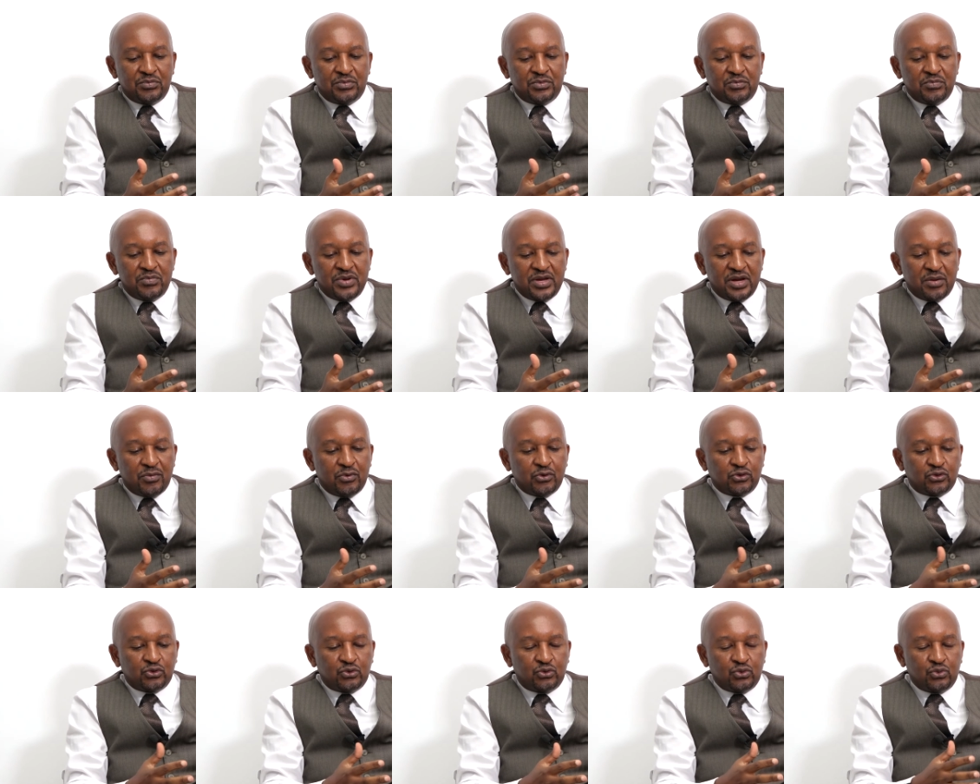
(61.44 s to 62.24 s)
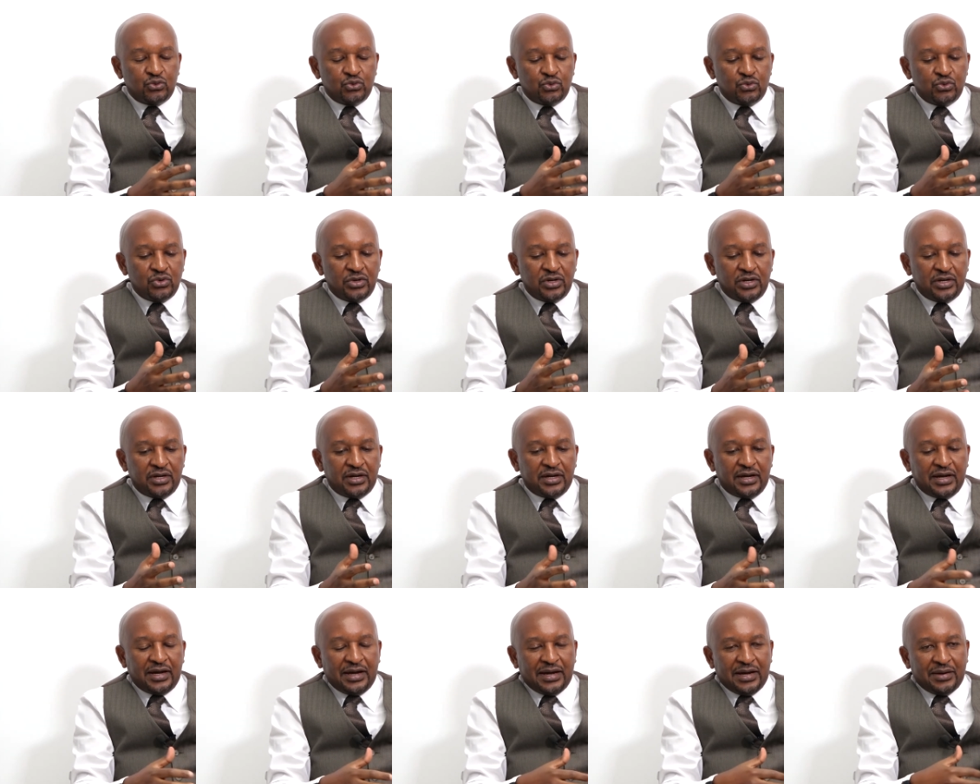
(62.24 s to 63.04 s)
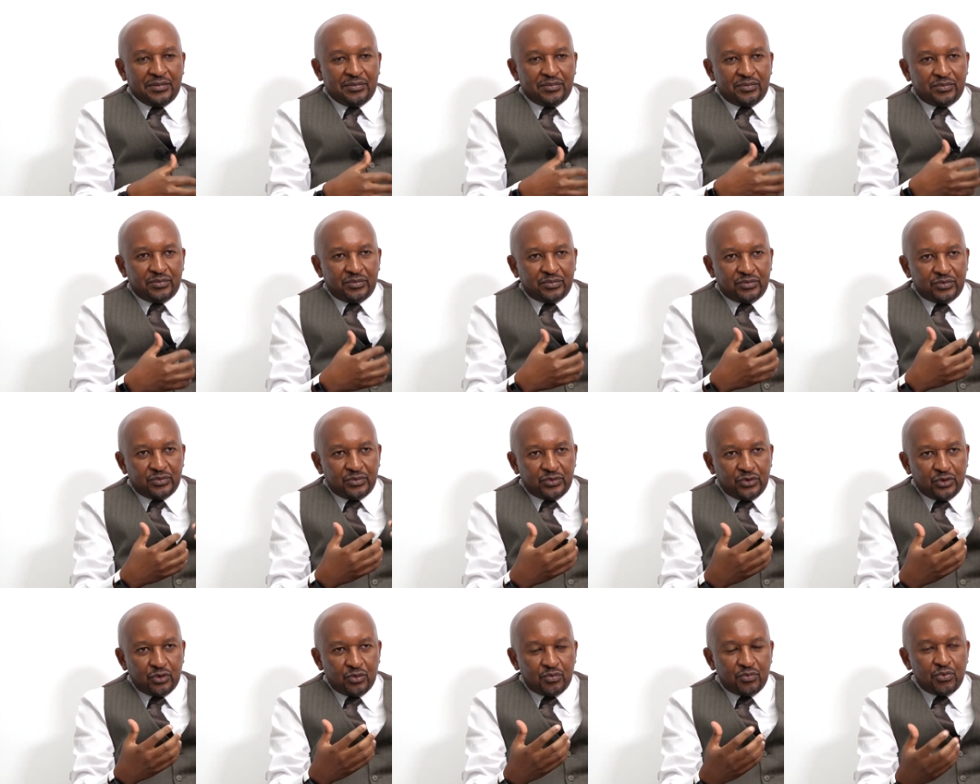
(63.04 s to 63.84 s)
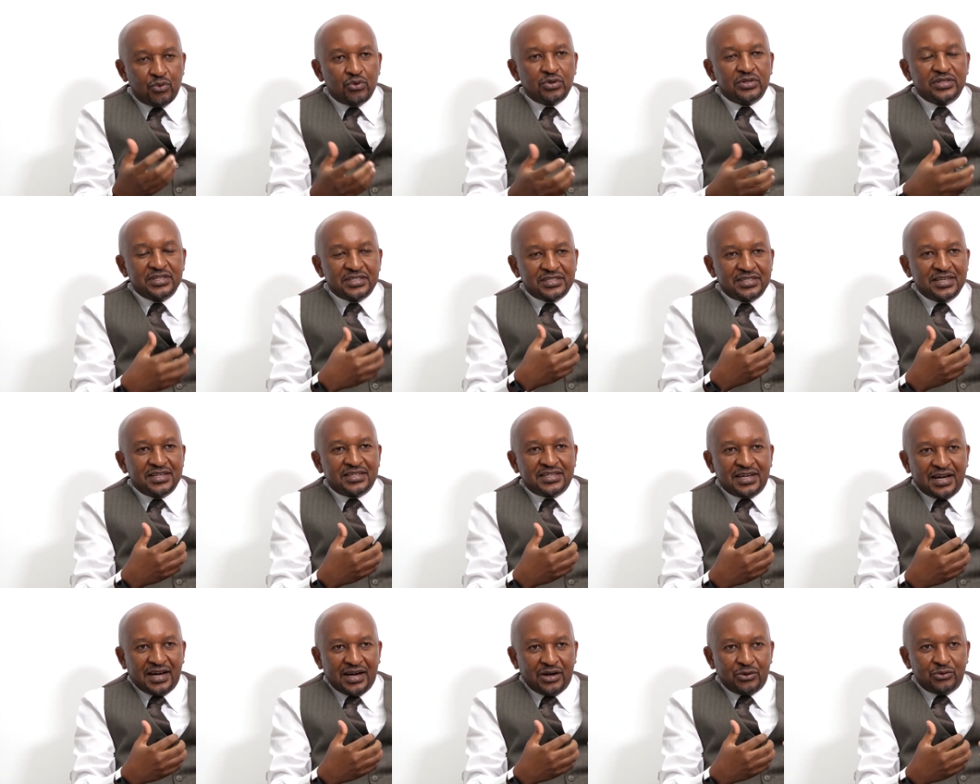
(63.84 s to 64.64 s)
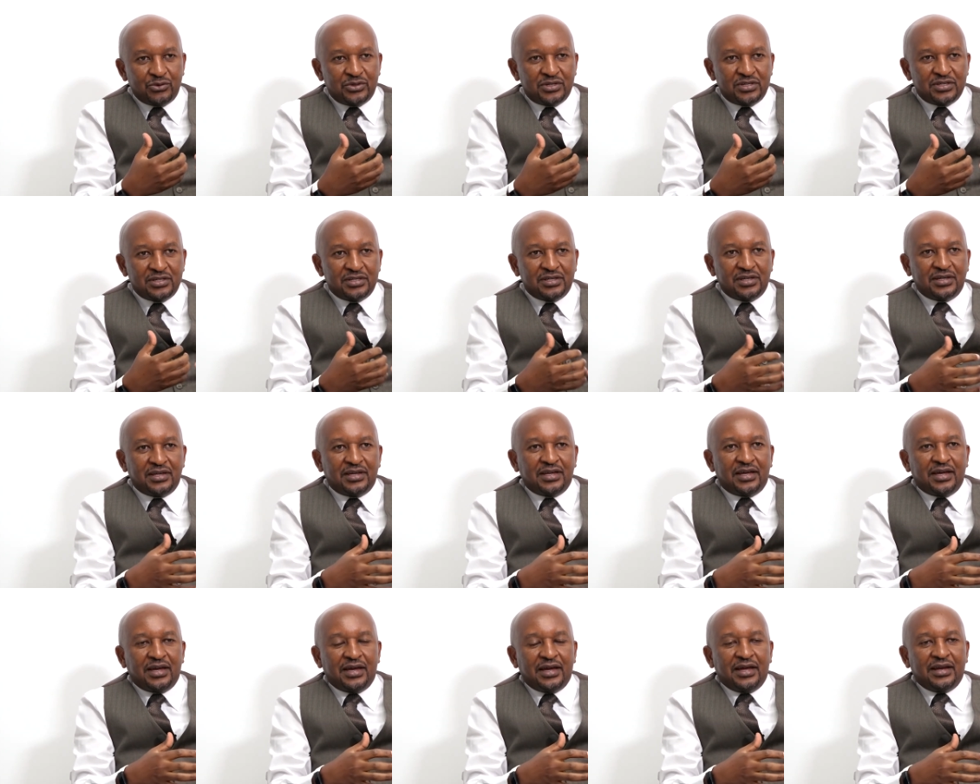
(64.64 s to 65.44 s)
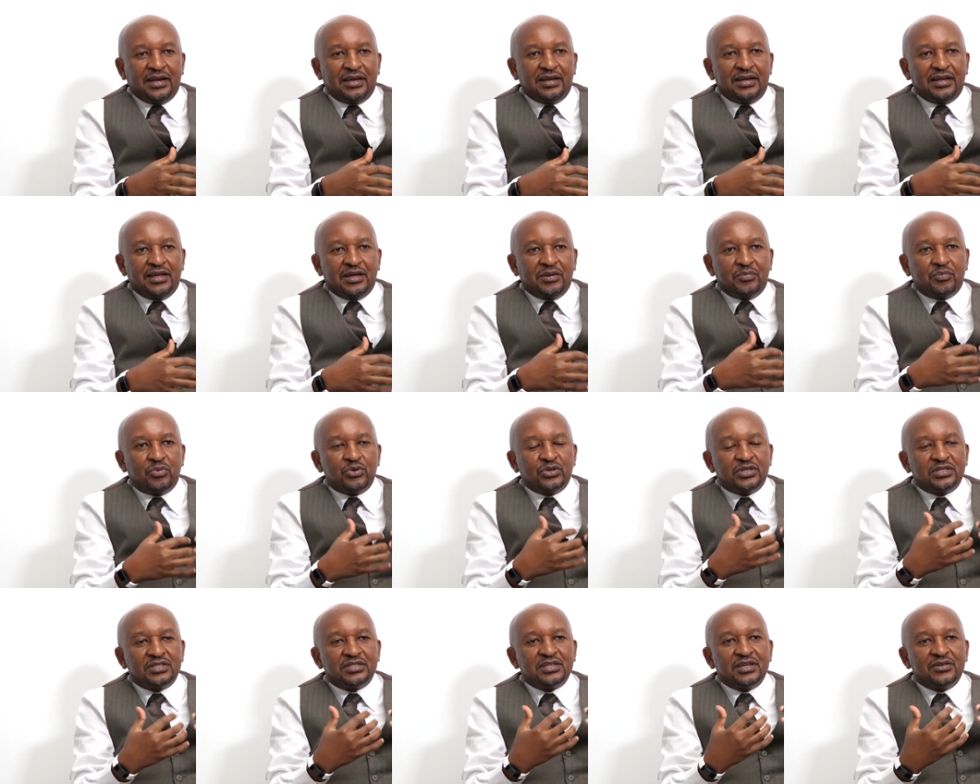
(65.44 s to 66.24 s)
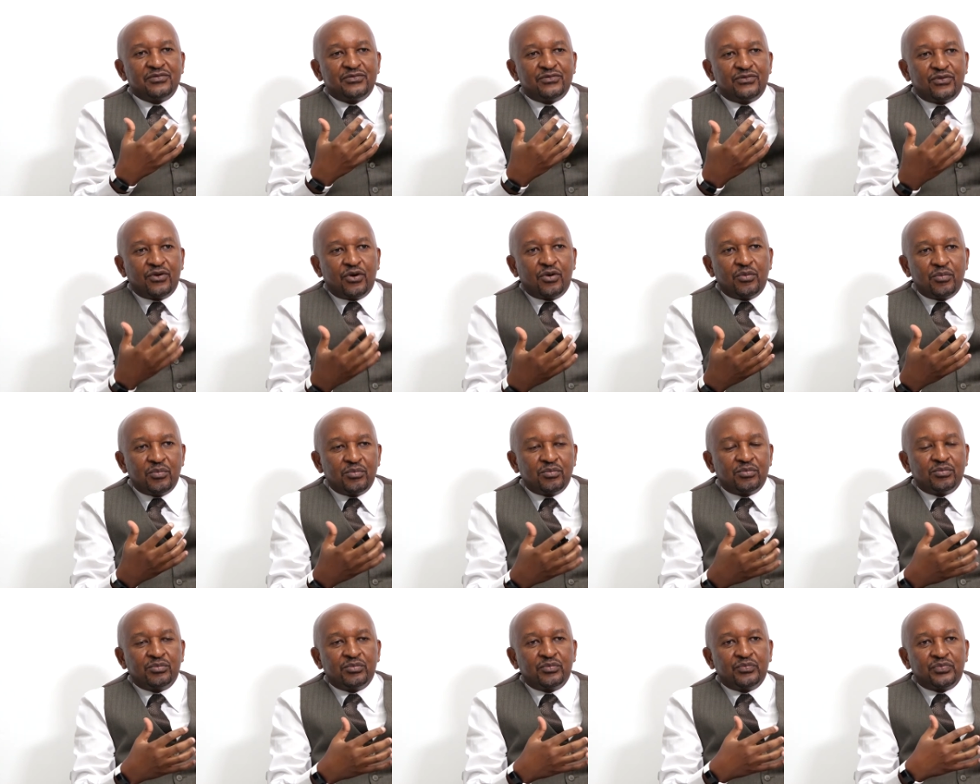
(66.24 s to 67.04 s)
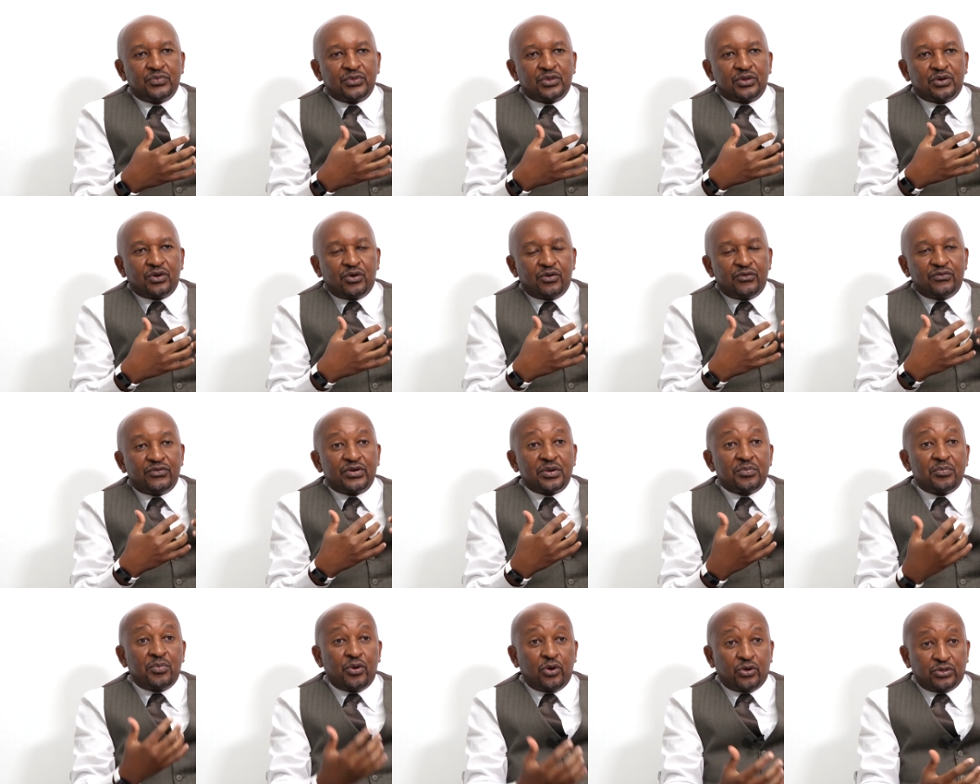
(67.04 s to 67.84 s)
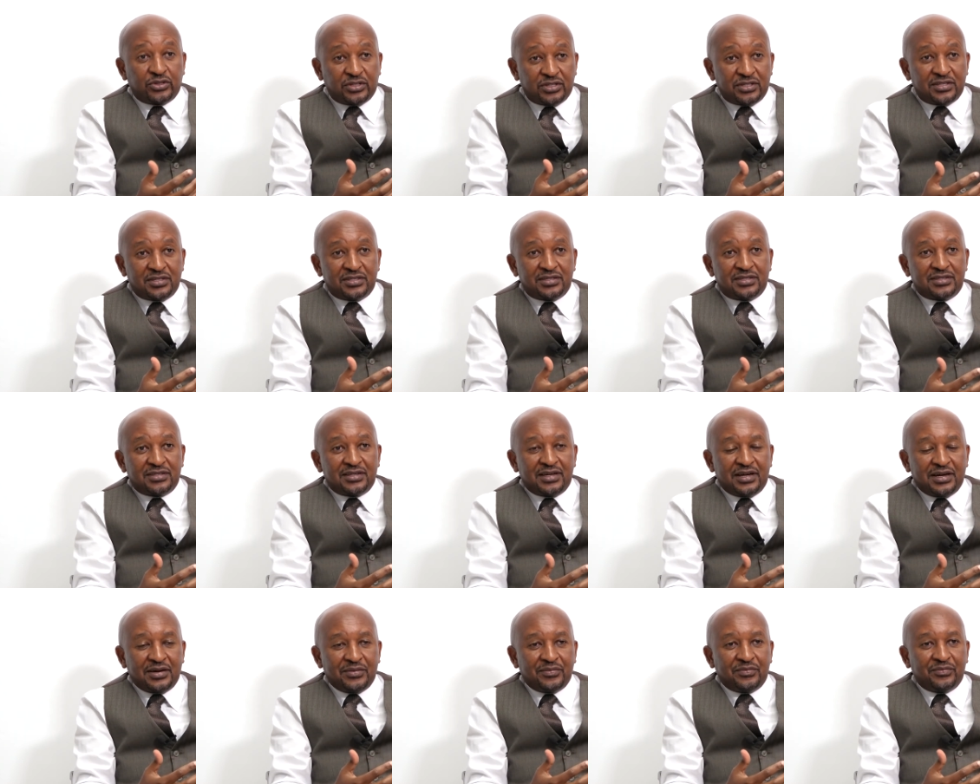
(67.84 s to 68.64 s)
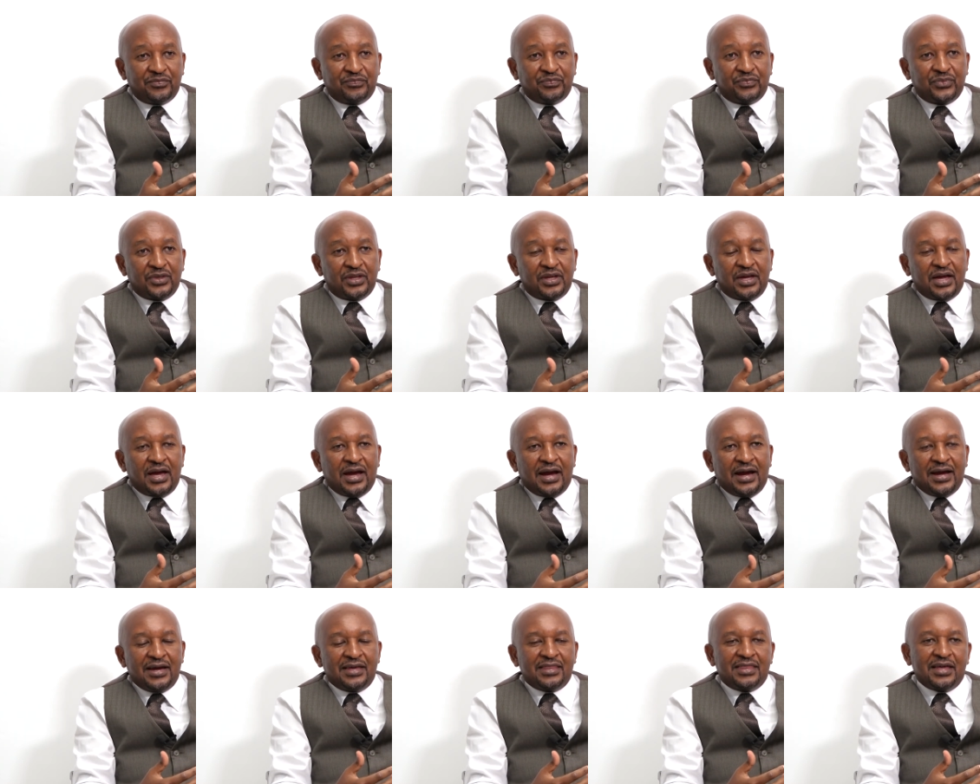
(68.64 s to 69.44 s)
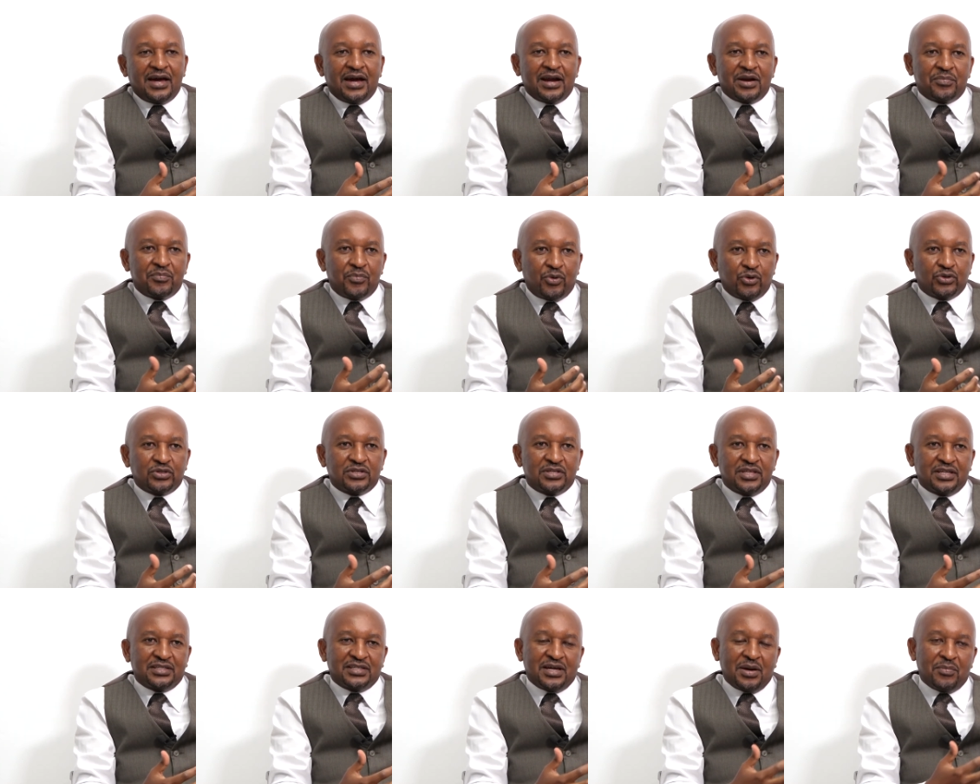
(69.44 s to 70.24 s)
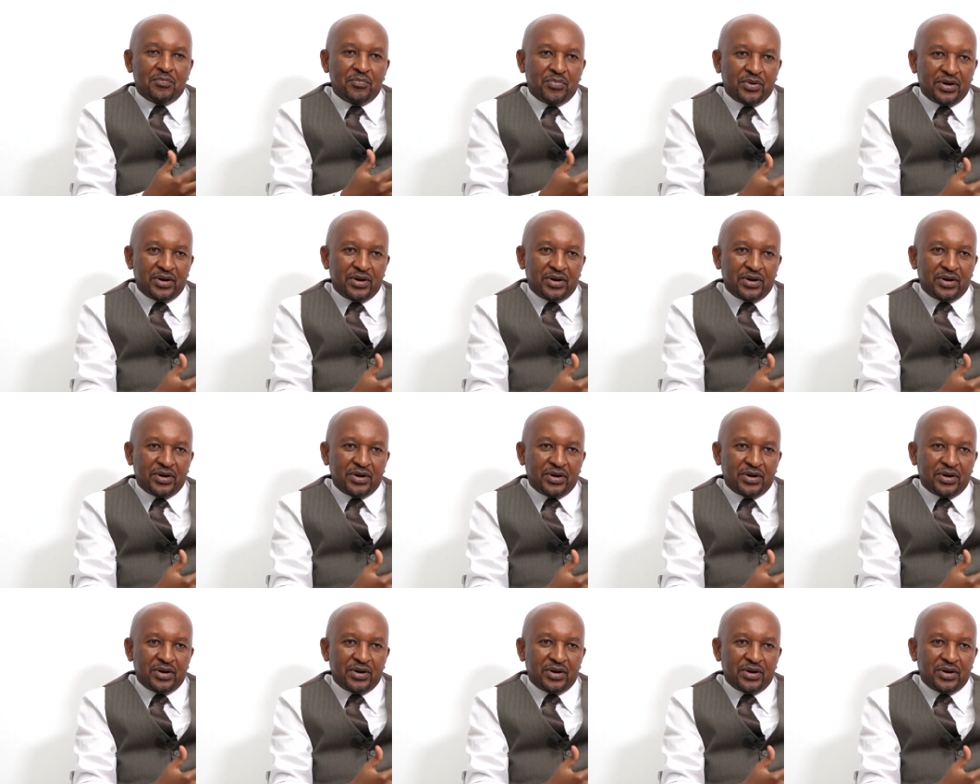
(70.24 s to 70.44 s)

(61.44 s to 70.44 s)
be able to pull this data out and put it in form of reports, either reports that are